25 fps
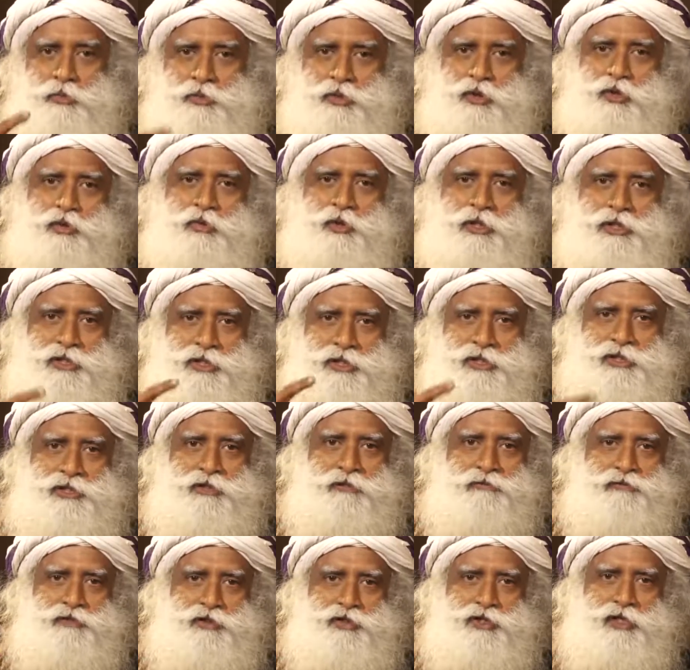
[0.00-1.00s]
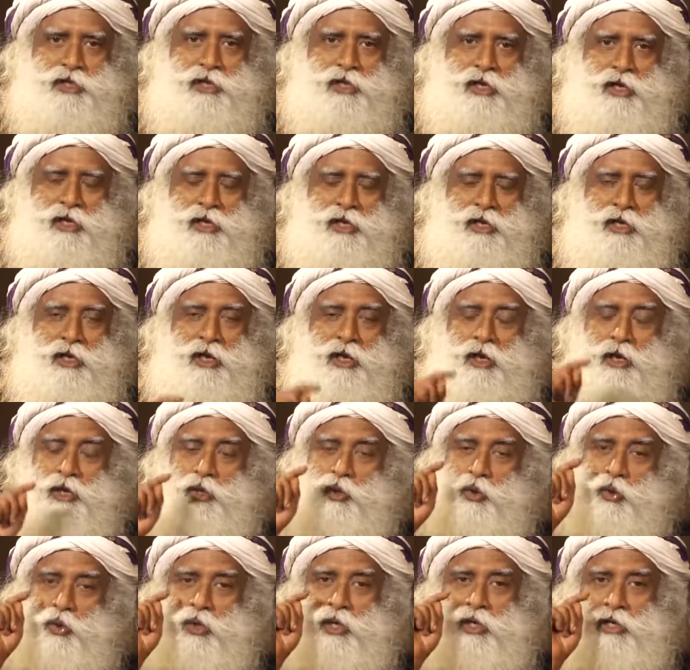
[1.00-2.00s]
observation sufficiently,
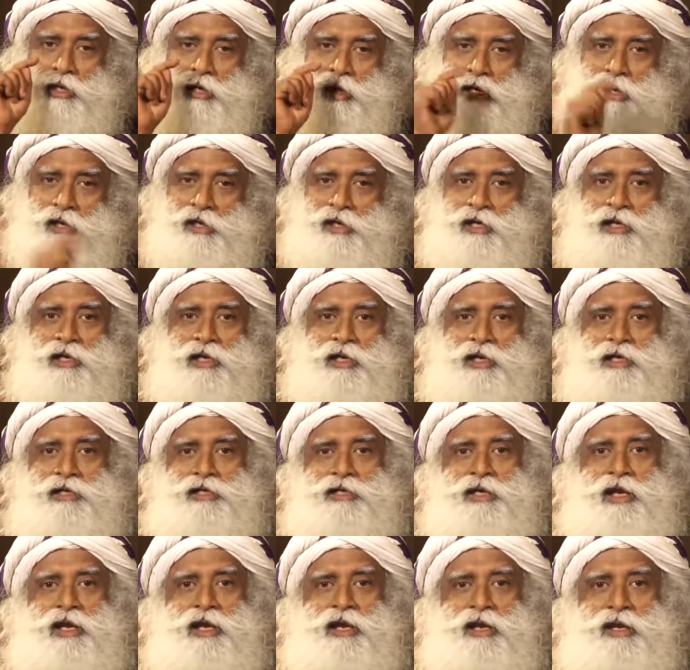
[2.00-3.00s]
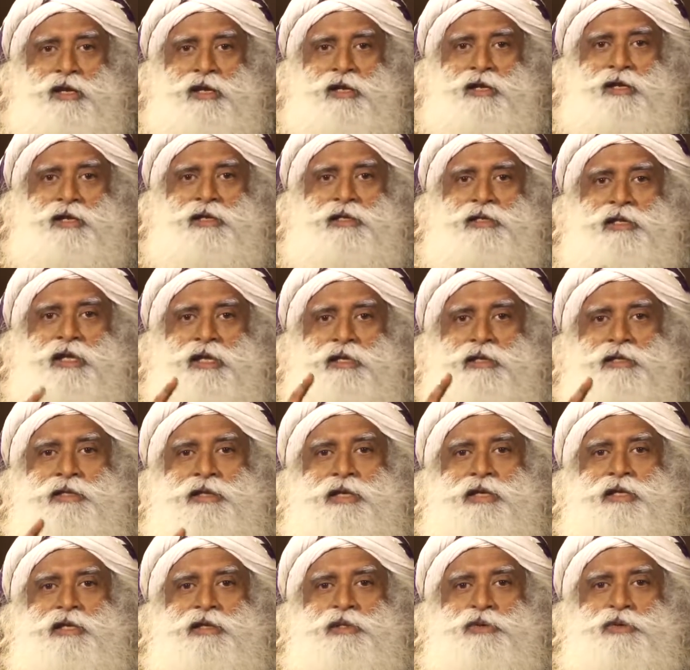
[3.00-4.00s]
you can clearly tell that
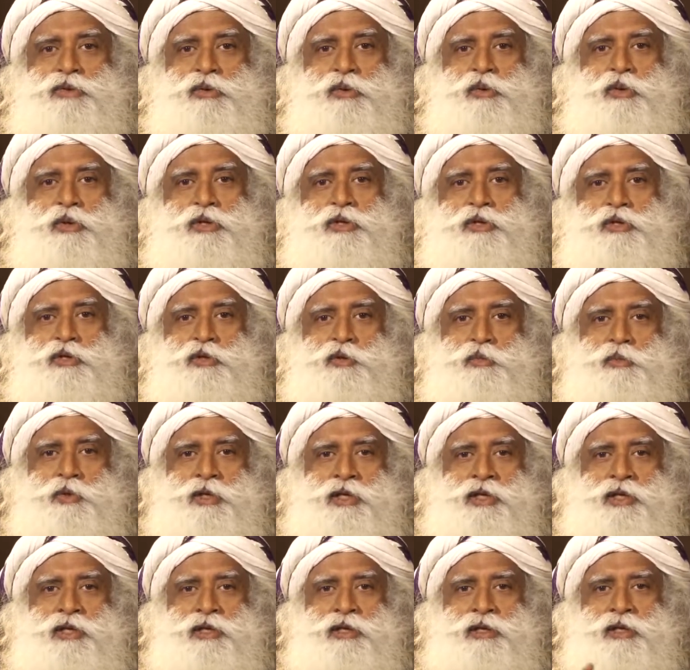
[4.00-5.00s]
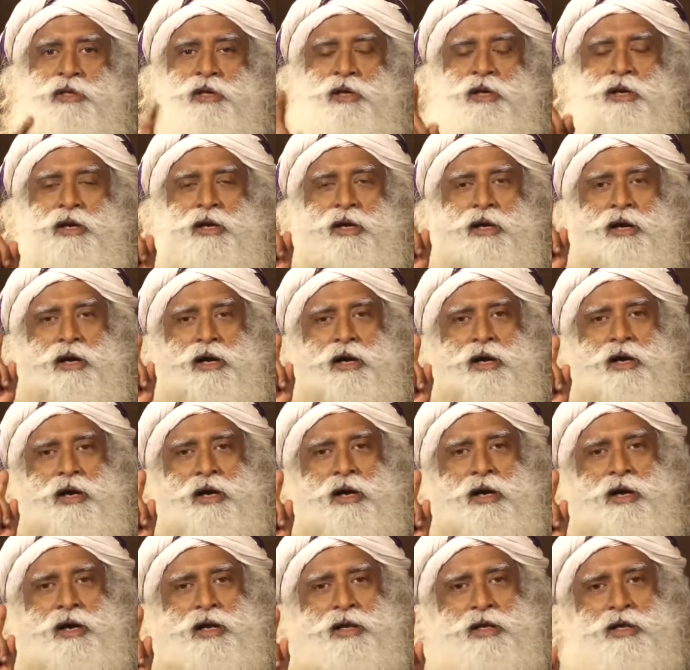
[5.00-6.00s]
there is going to be
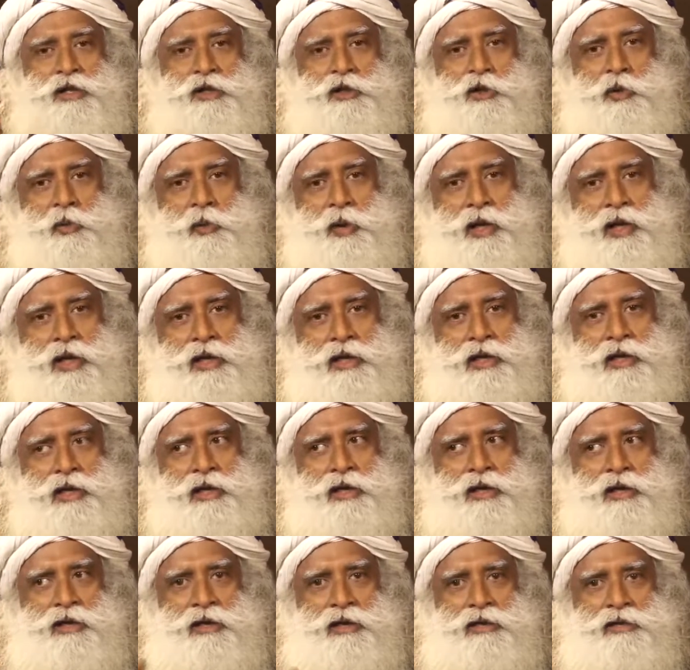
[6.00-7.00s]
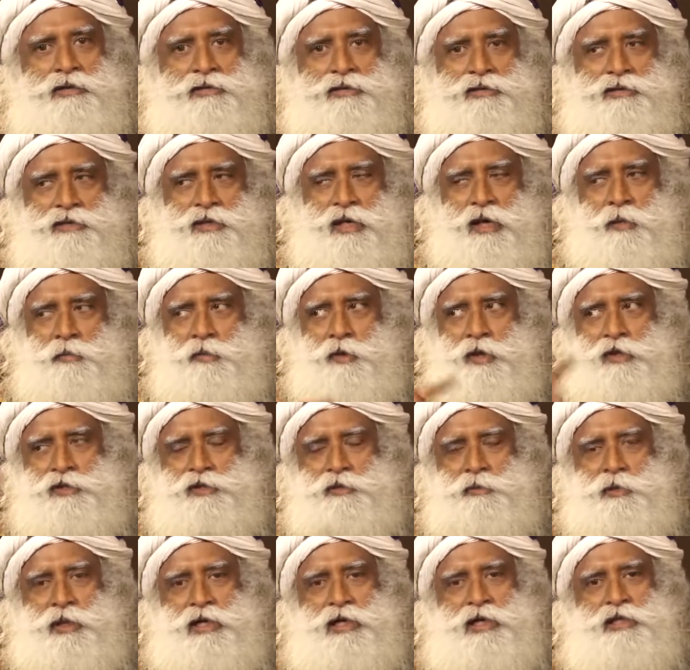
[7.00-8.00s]
an earthquake in
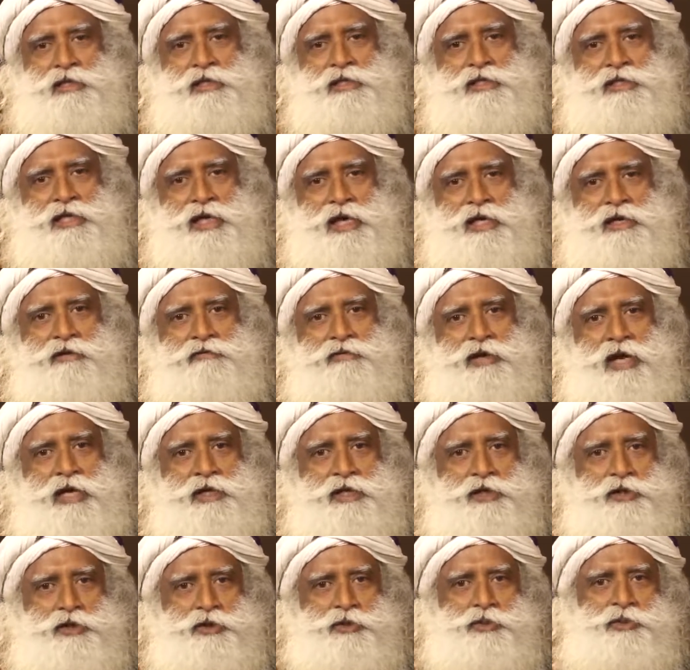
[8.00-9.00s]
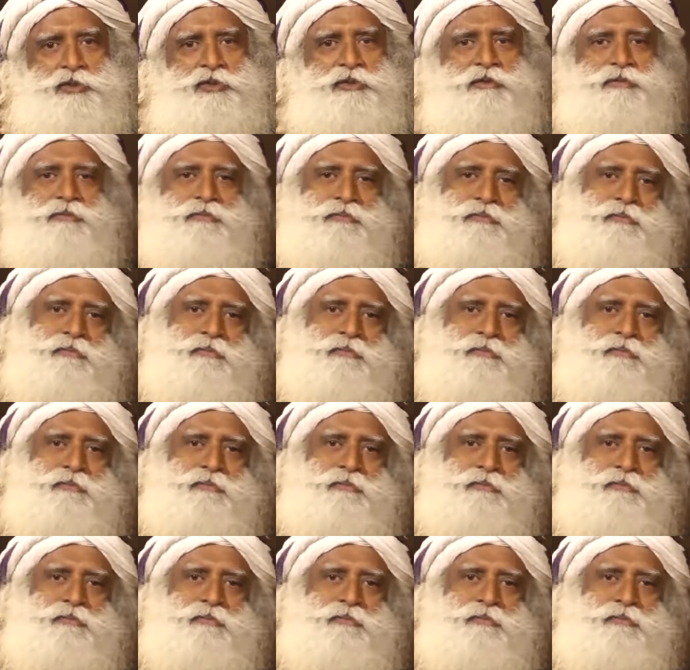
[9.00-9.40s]
approximately this kind of latitude.